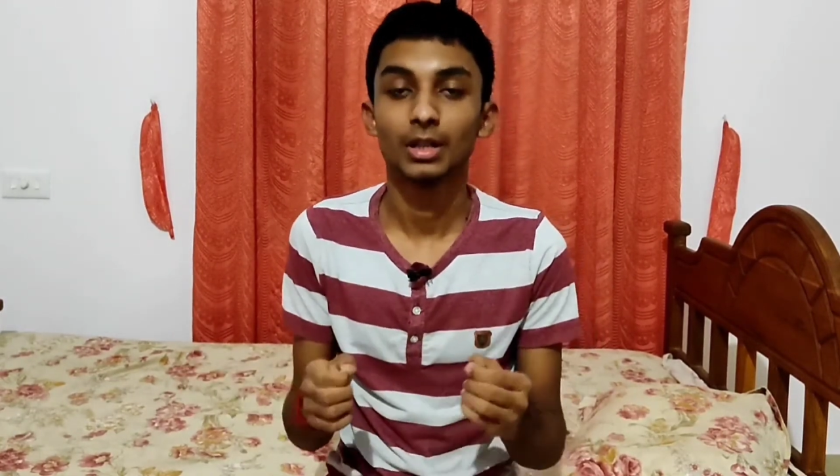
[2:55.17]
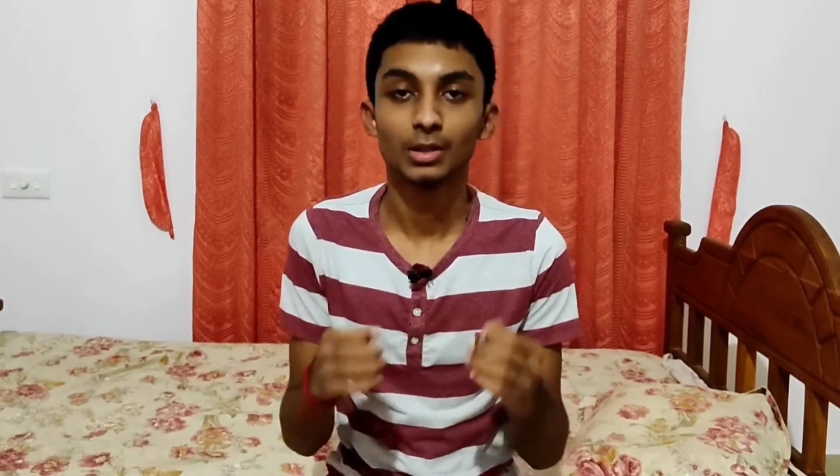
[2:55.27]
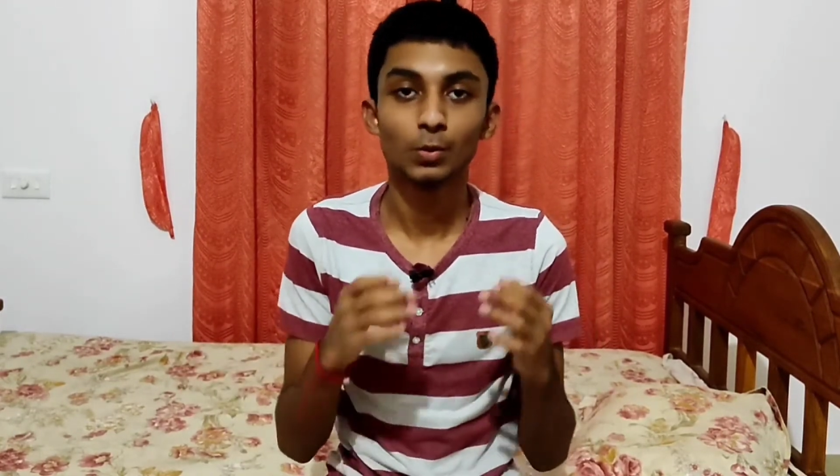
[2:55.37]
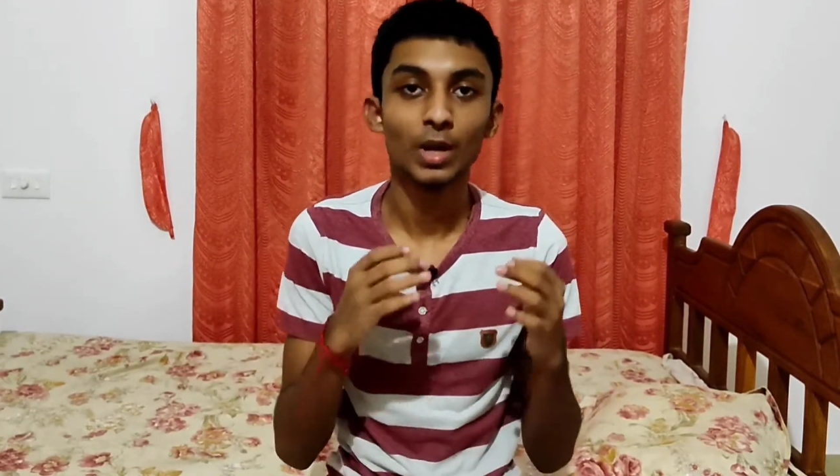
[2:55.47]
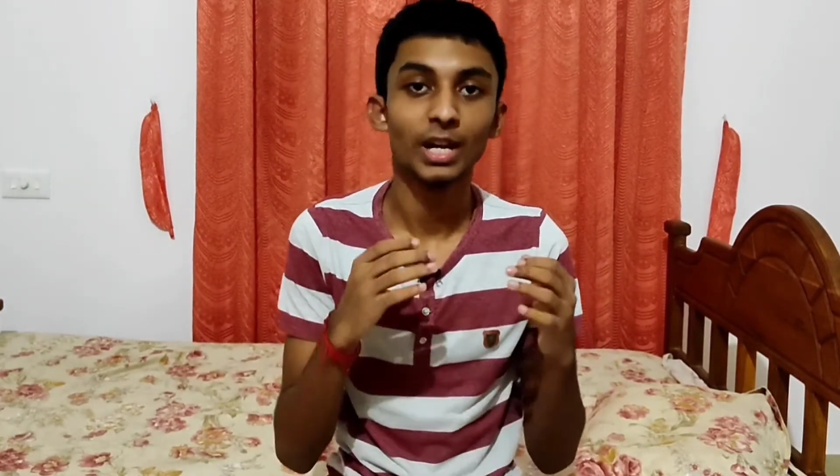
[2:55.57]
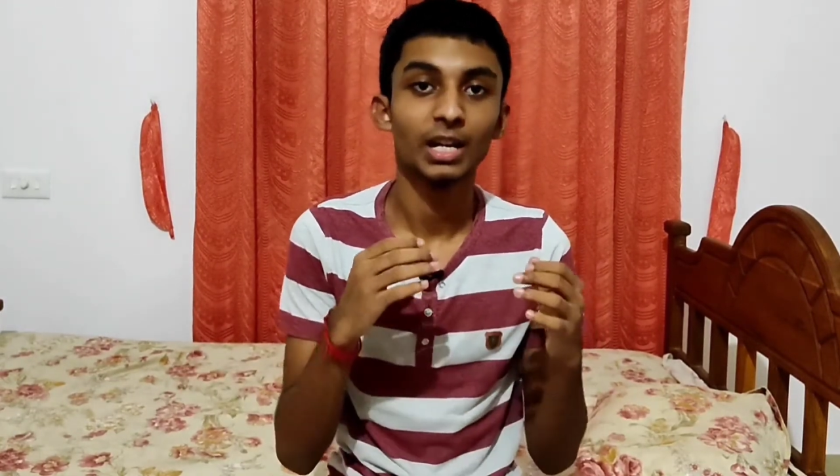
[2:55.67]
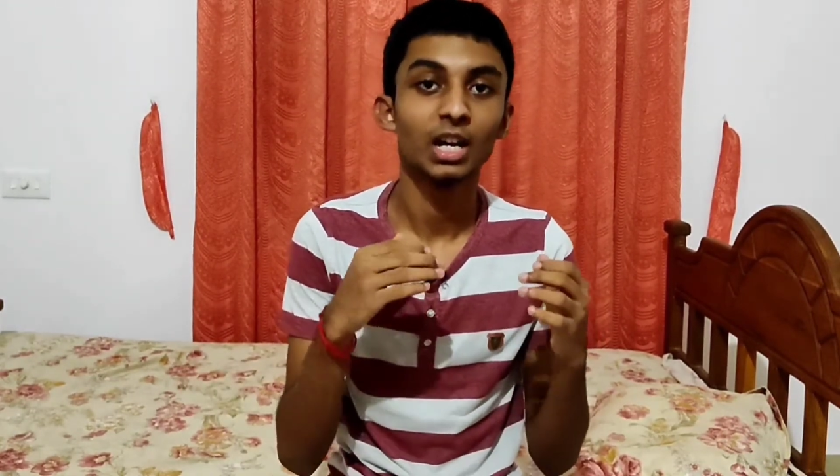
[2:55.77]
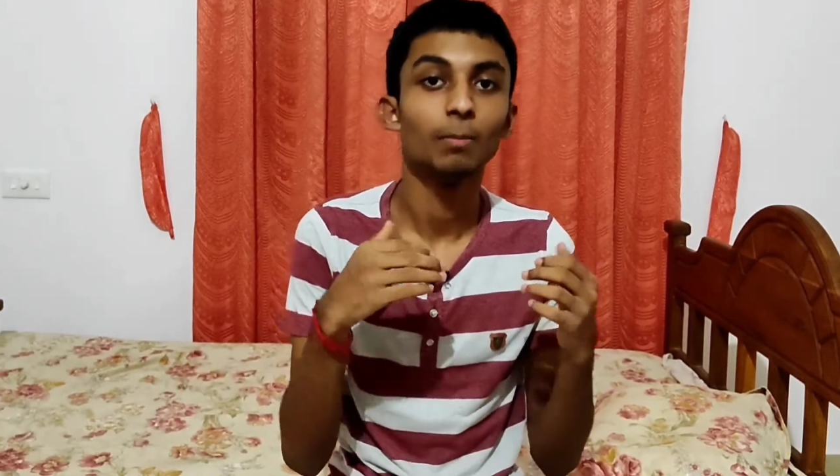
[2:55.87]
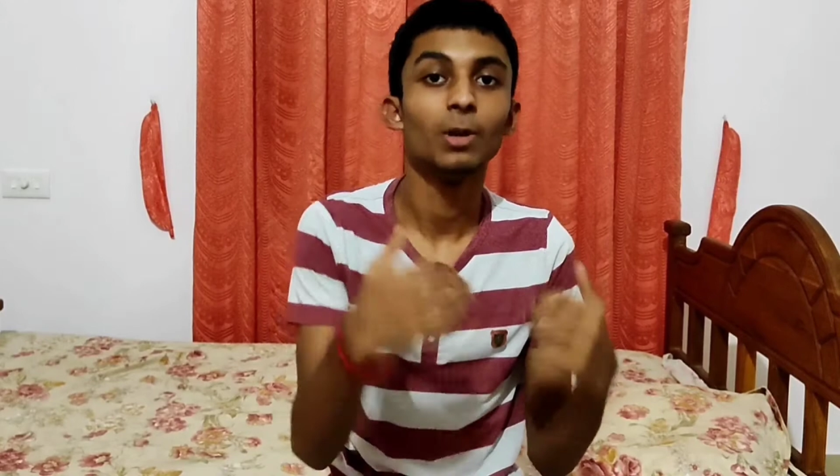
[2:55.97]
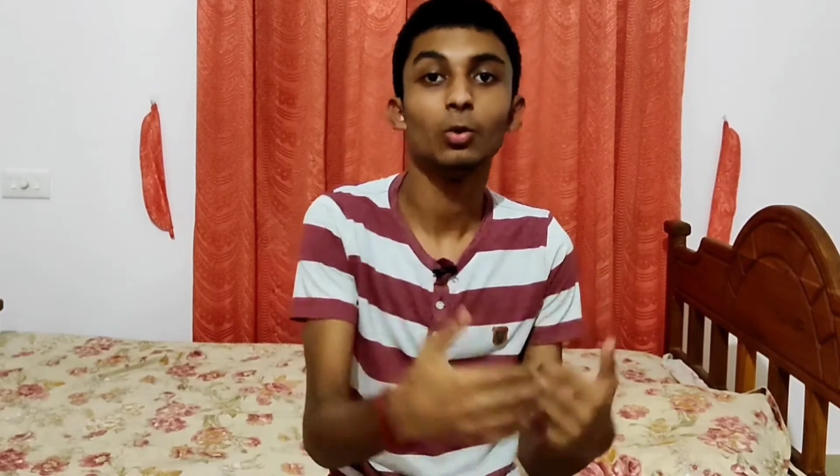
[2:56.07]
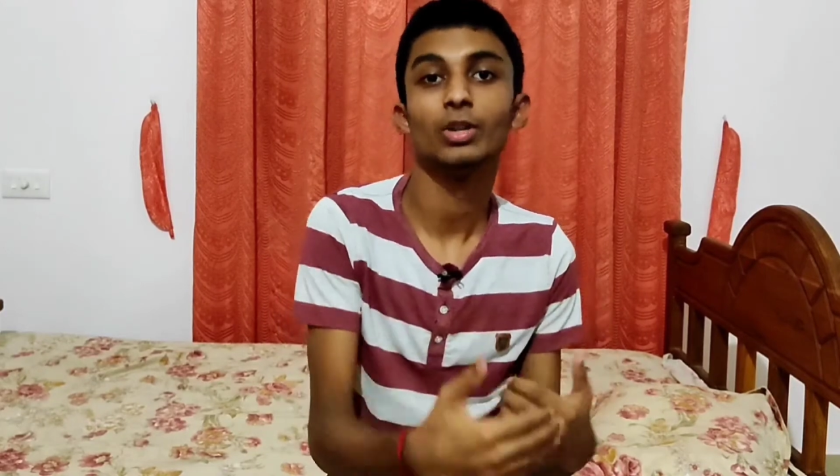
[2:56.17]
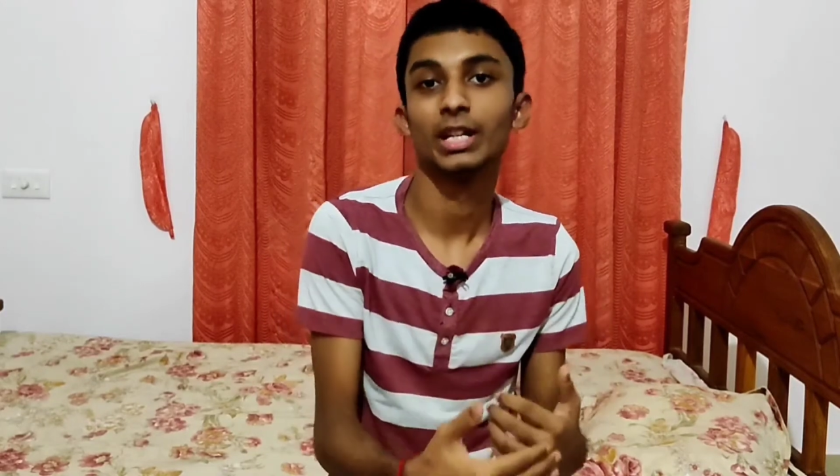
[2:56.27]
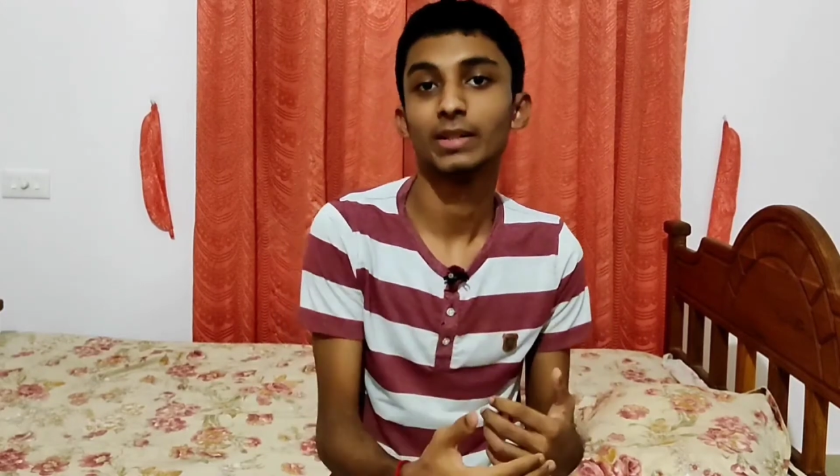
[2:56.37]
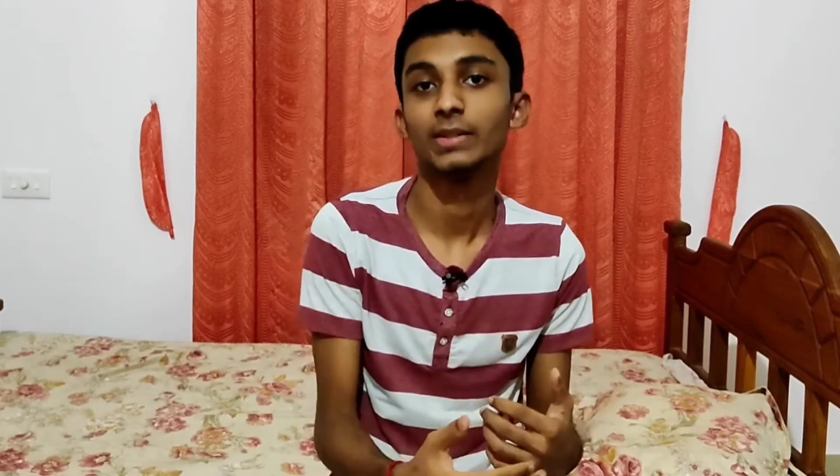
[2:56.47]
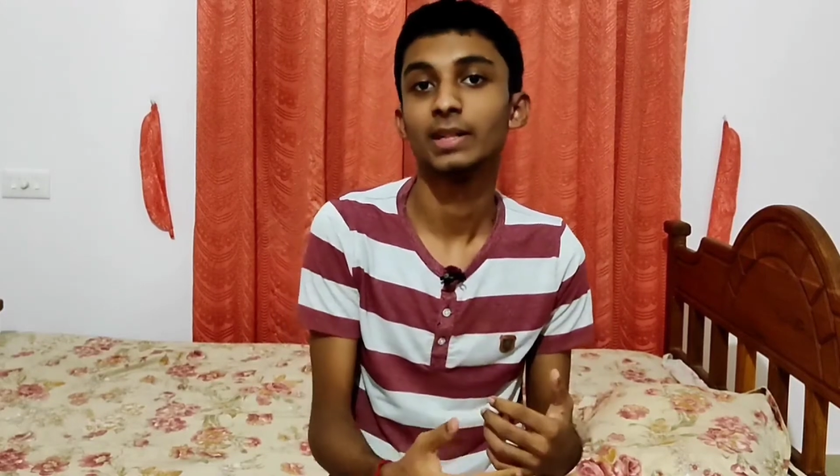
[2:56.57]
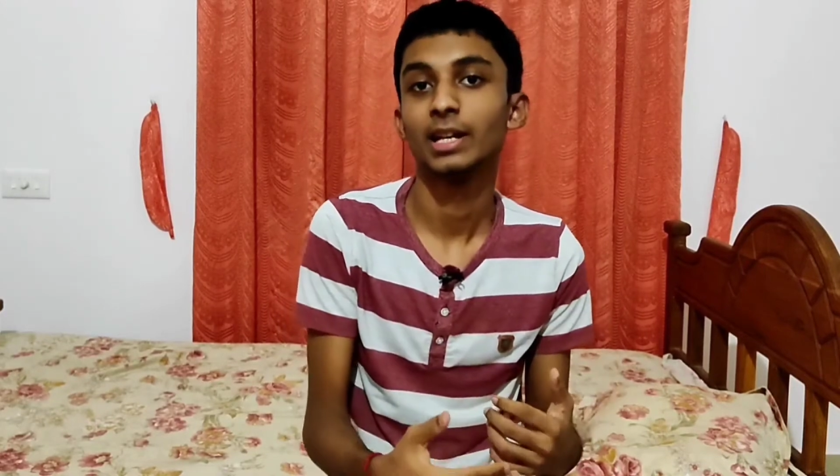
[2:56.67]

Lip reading: is wearing a blue dress,